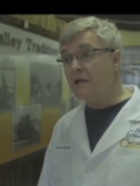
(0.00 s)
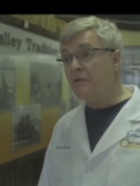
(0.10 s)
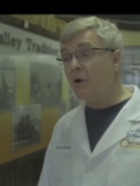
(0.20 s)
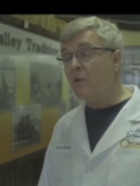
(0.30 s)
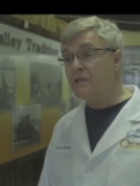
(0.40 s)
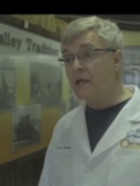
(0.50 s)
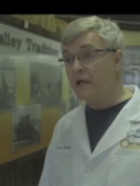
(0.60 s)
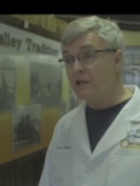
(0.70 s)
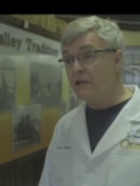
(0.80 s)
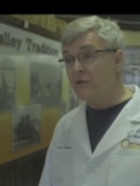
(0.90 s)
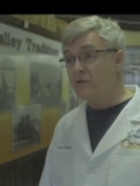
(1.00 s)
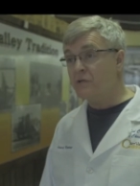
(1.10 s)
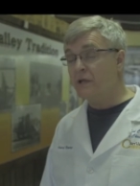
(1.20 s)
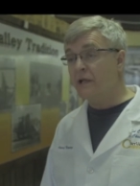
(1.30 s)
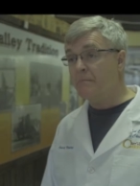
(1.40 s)
have always had a huge
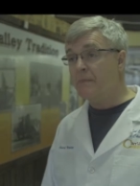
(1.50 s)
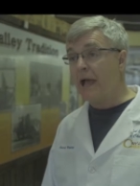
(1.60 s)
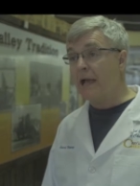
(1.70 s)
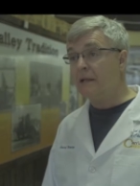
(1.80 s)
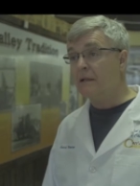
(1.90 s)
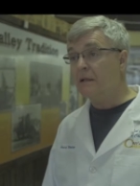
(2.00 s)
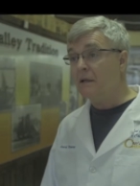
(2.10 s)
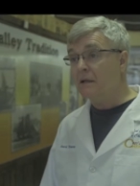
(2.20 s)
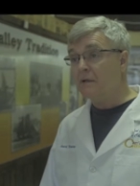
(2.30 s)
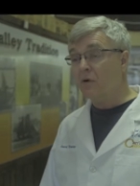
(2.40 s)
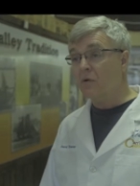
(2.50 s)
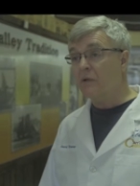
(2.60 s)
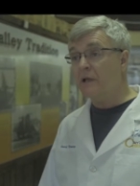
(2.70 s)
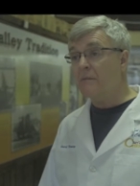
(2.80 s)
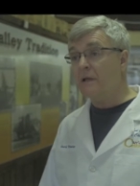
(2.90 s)
impact
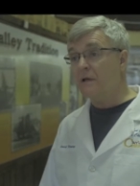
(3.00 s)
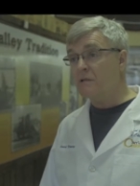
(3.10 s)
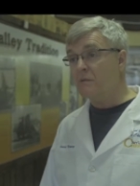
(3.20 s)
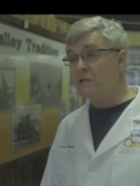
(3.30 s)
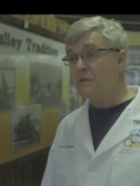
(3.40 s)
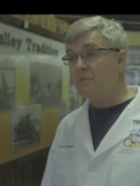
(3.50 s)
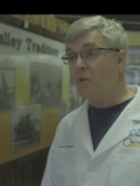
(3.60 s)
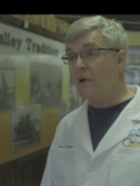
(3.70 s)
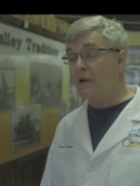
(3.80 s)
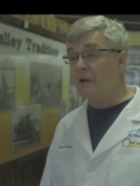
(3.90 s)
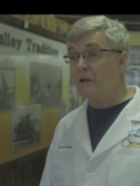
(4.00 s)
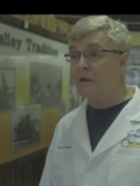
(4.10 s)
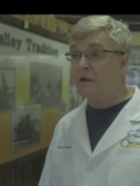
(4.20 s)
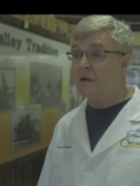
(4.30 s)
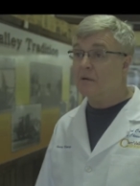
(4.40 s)
locally because we're supporting
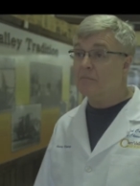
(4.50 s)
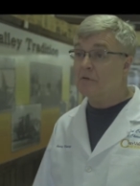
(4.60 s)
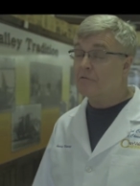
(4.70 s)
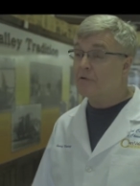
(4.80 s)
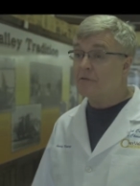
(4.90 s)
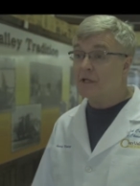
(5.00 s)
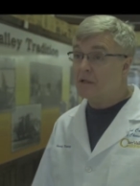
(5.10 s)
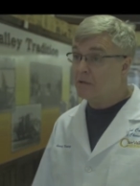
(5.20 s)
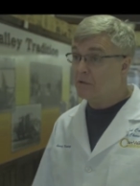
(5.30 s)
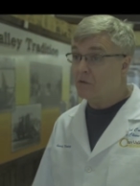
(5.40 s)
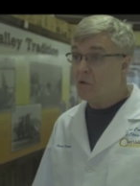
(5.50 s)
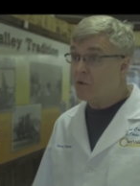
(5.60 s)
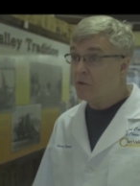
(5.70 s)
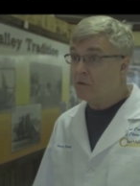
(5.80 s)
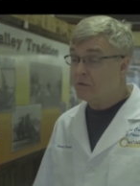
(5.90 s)
um, 50
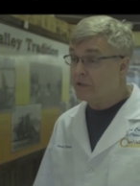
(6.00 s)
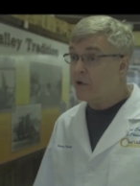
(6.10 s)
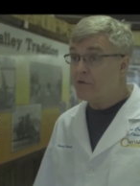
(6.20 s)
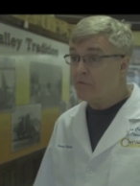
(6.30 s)
local dairy